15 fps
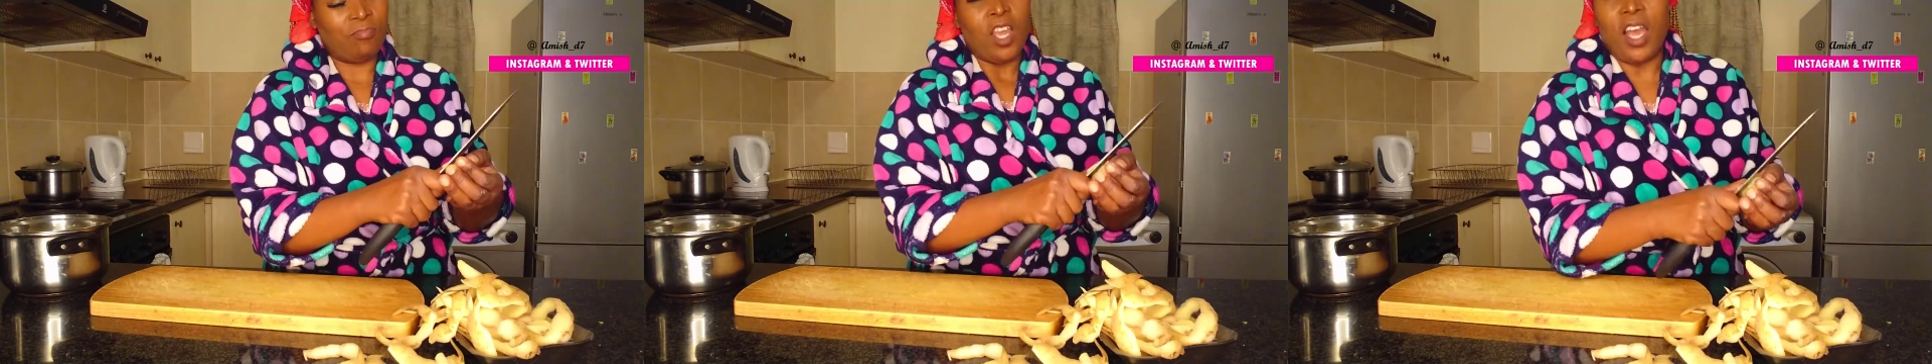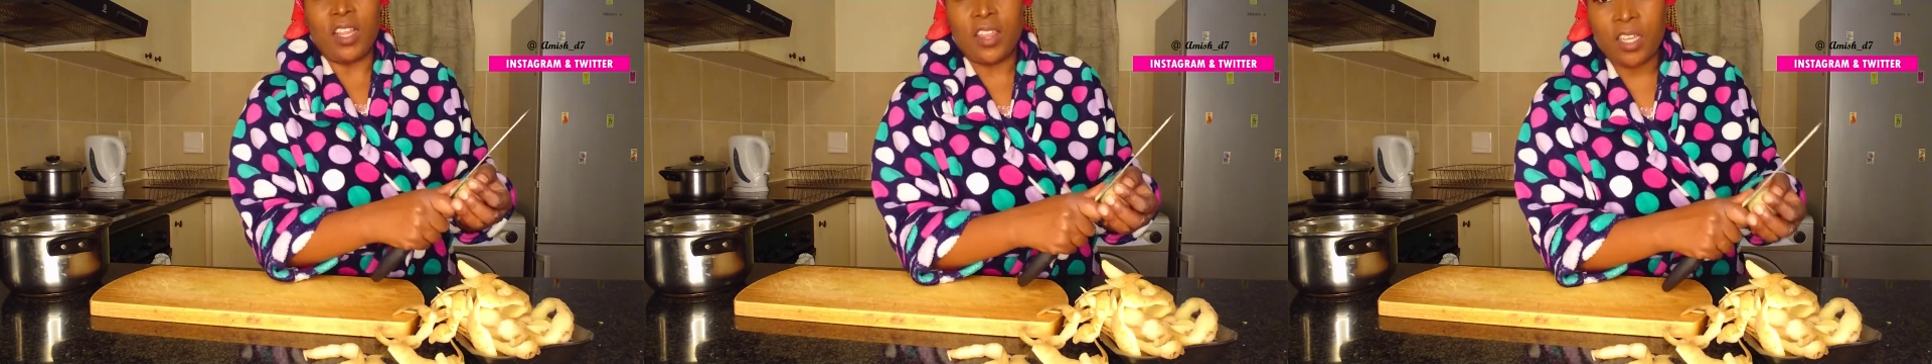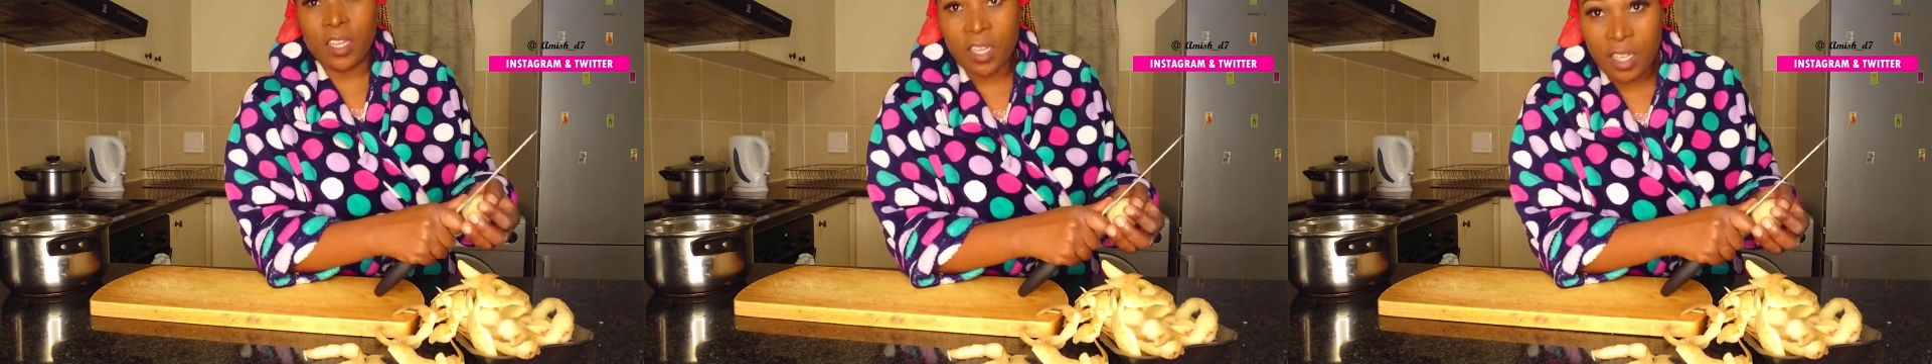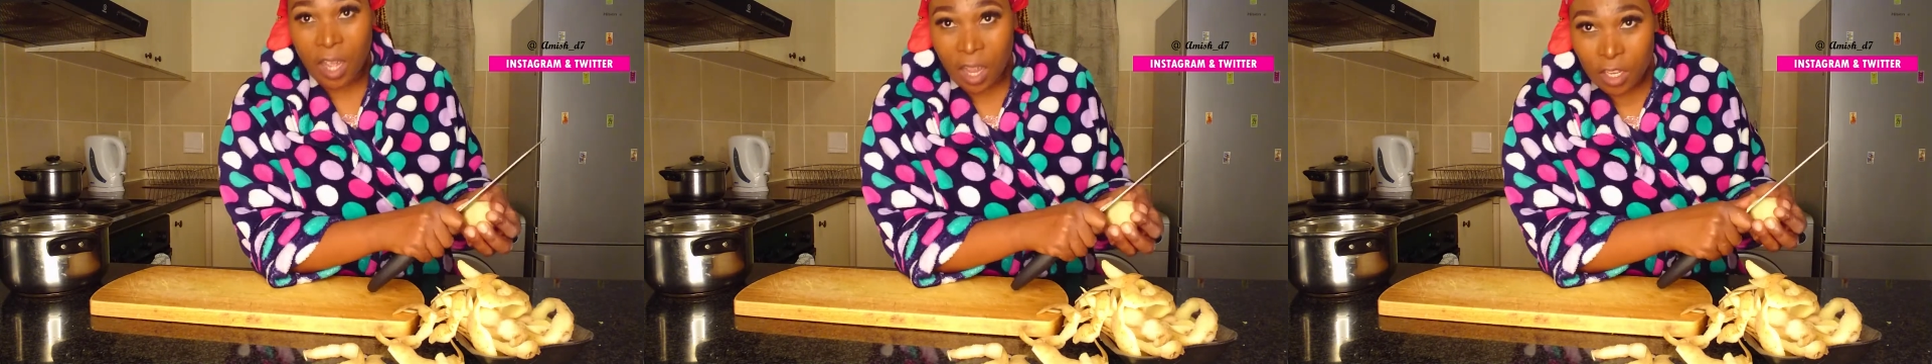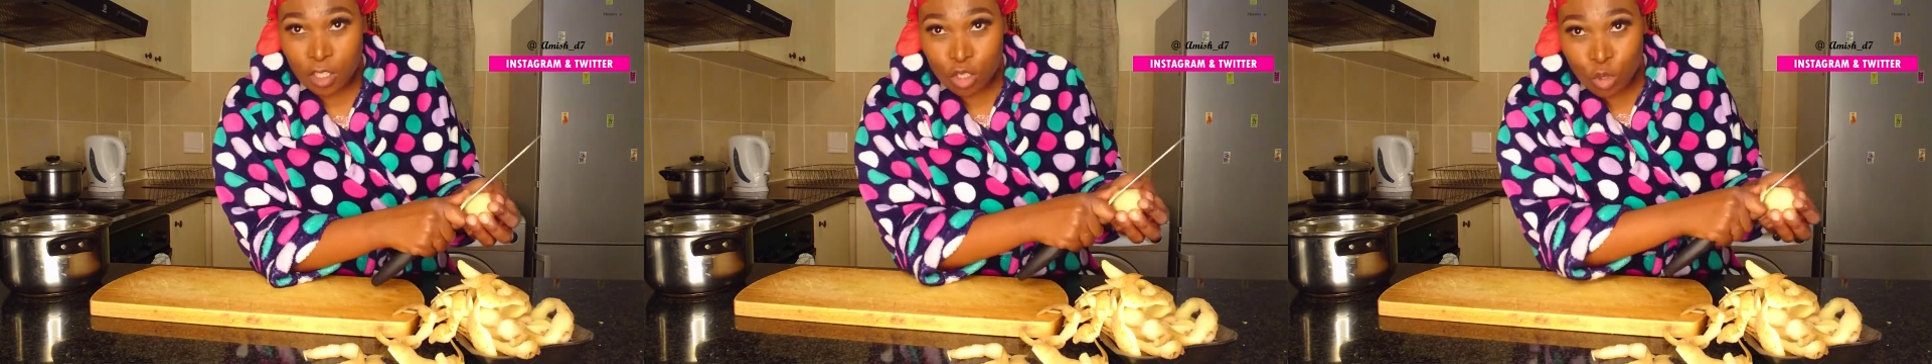I think,
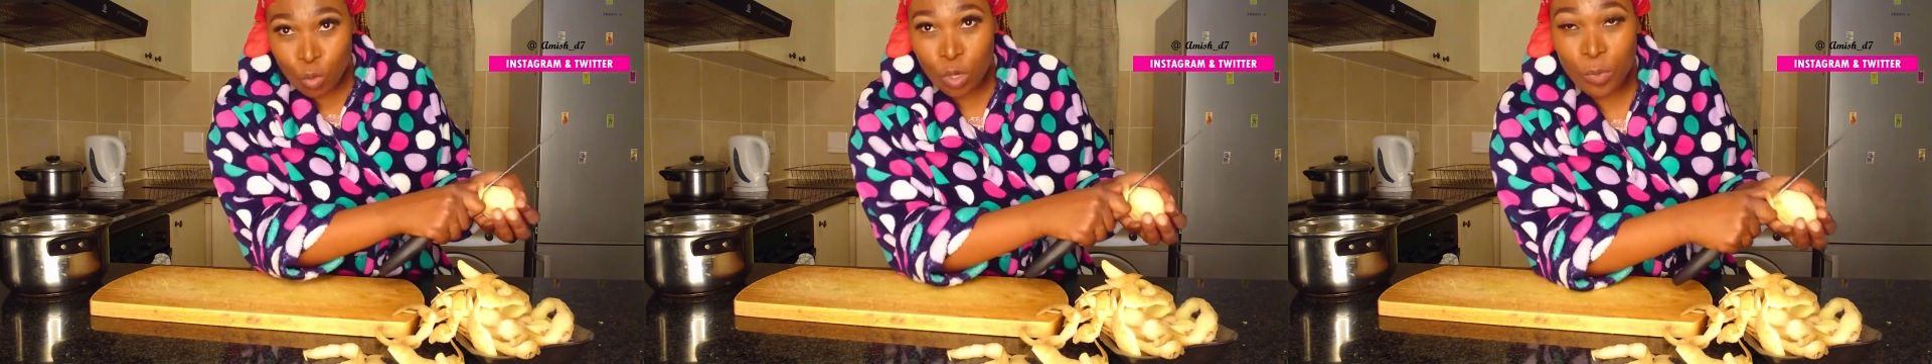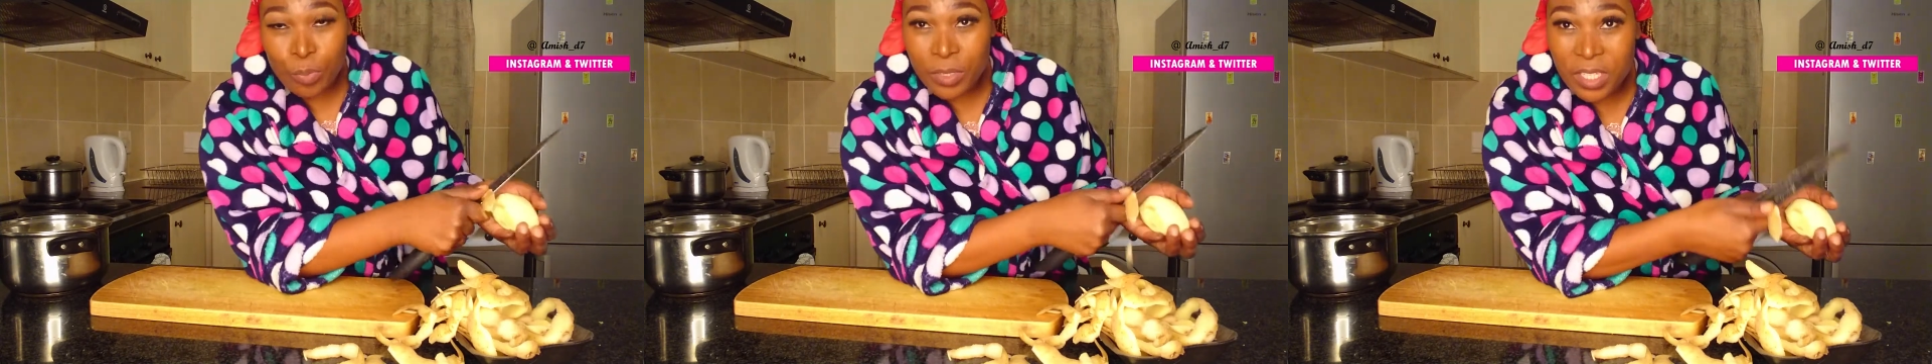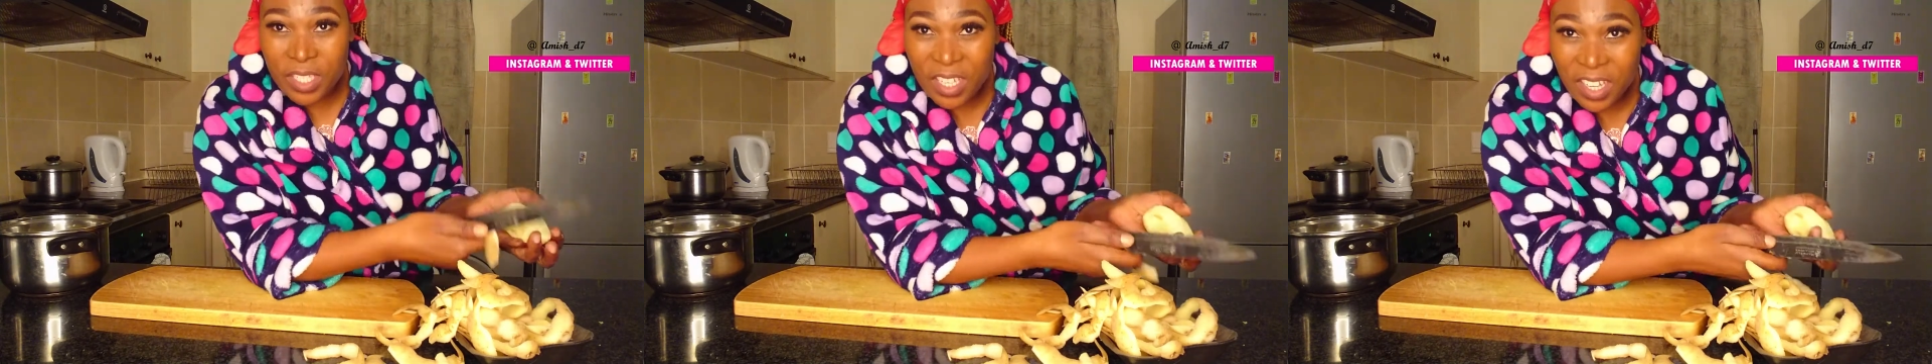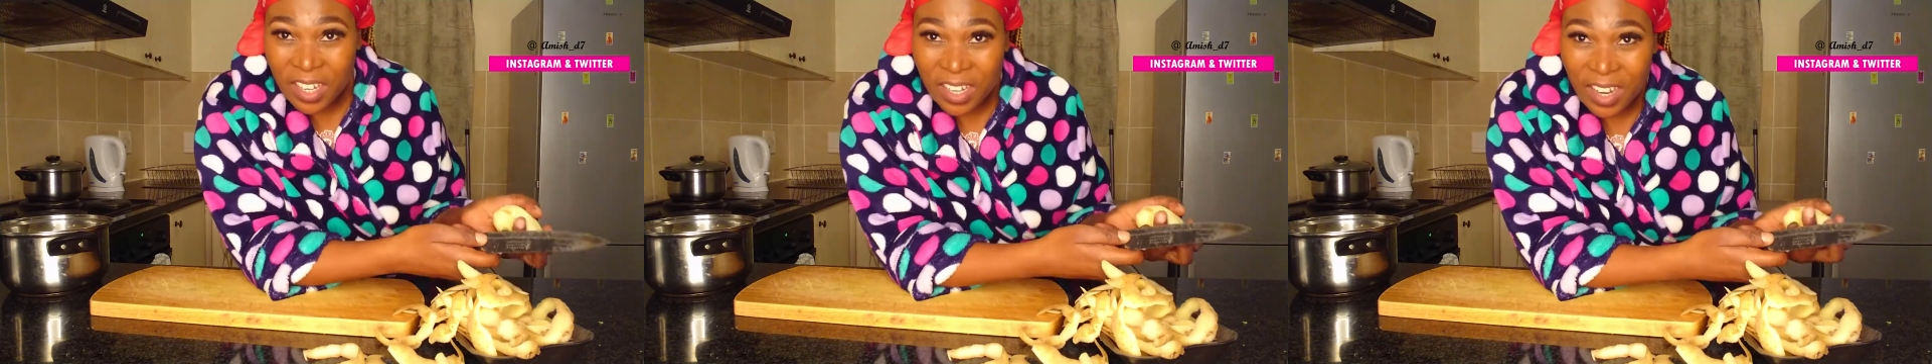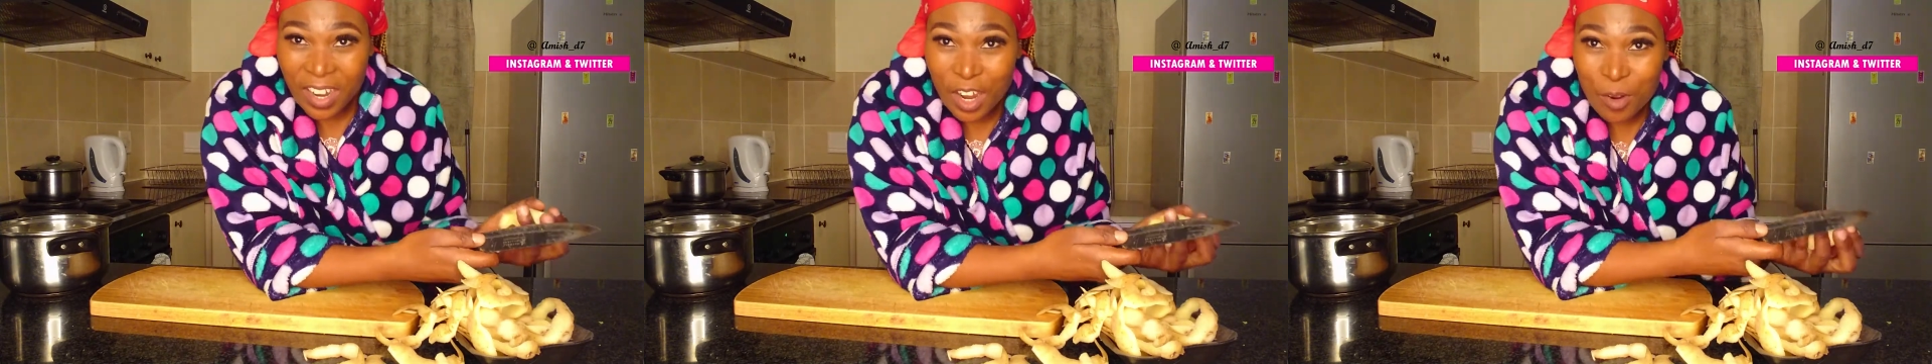guys, you will be
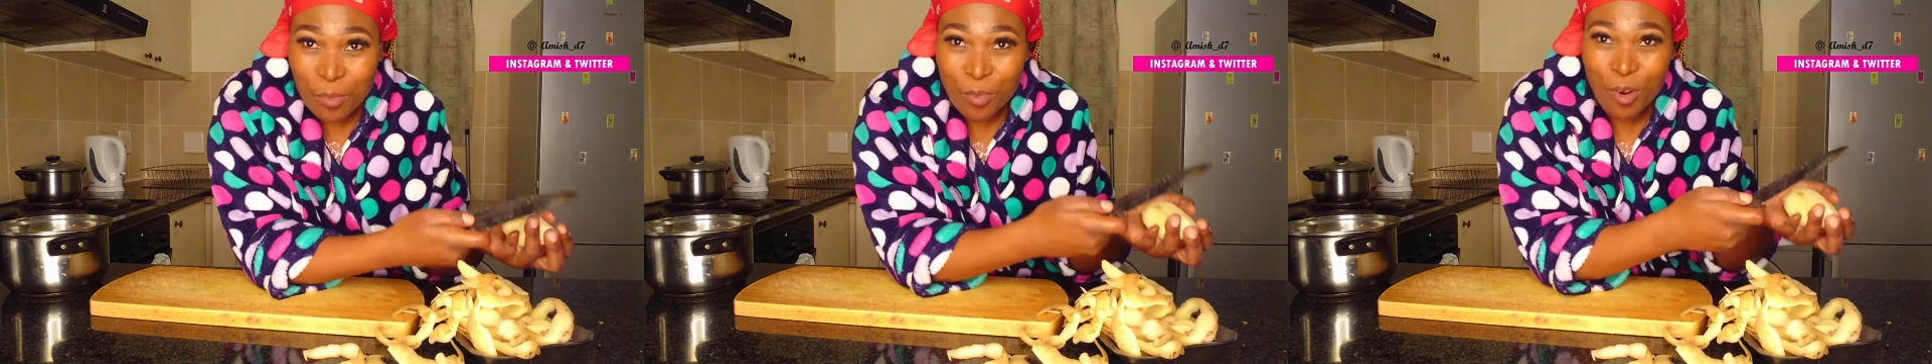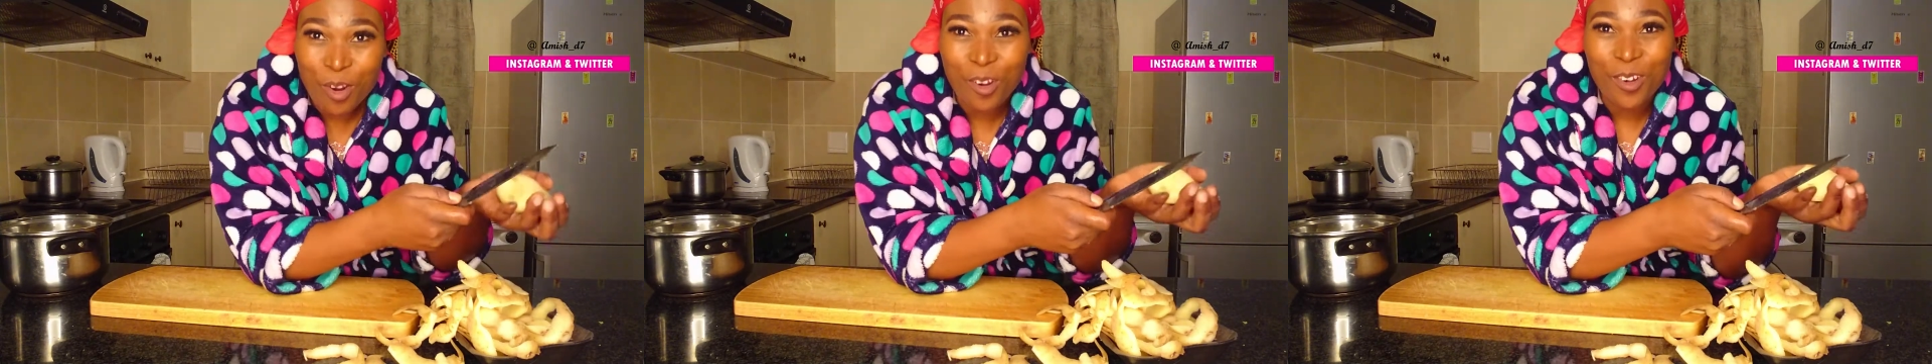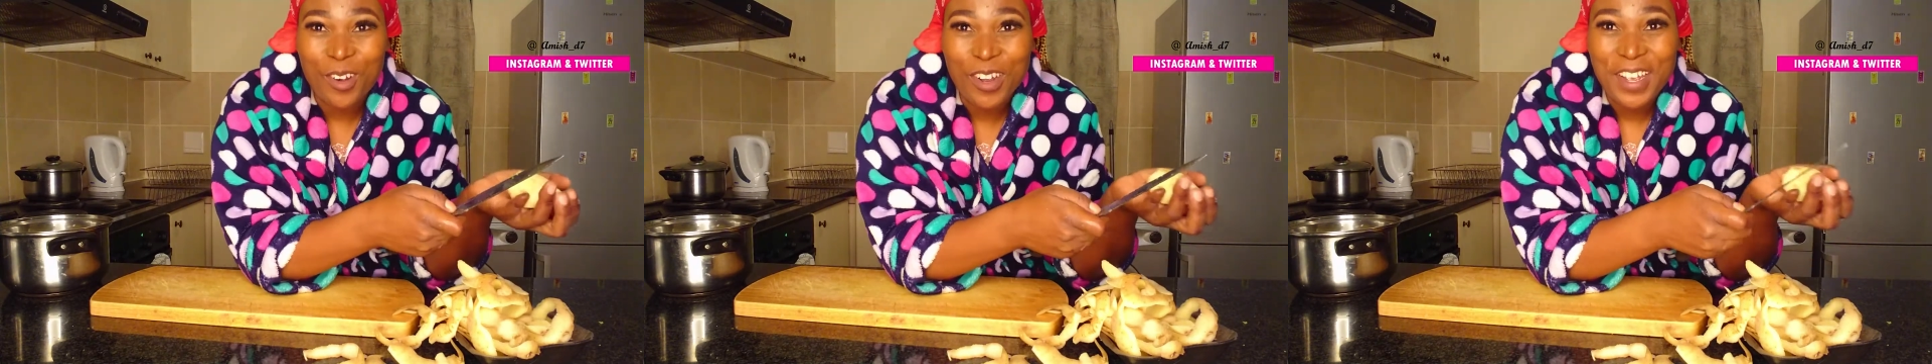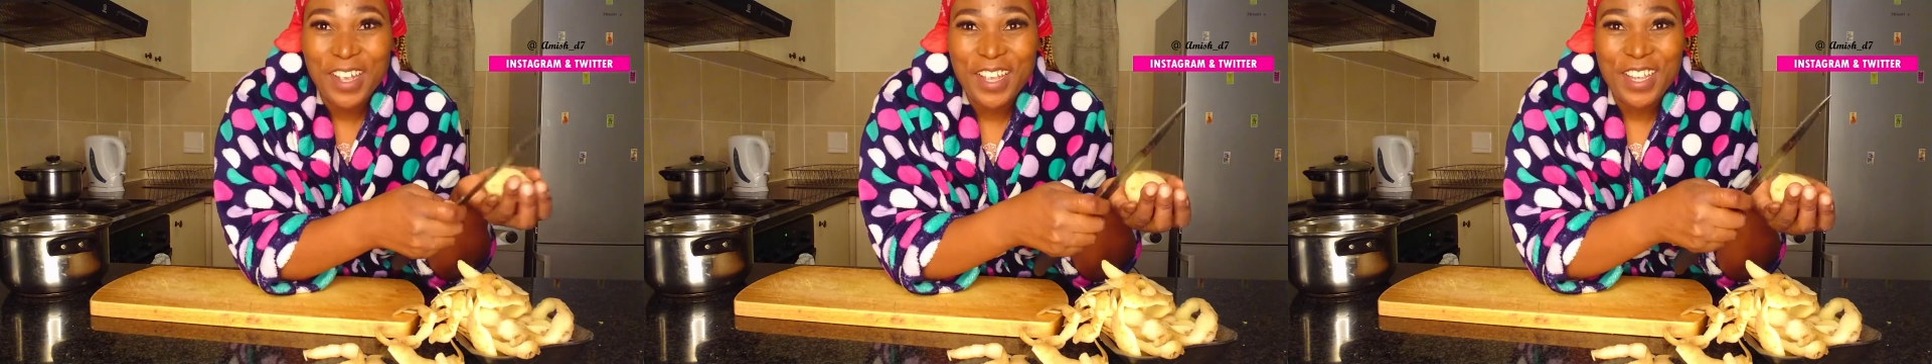seeing her more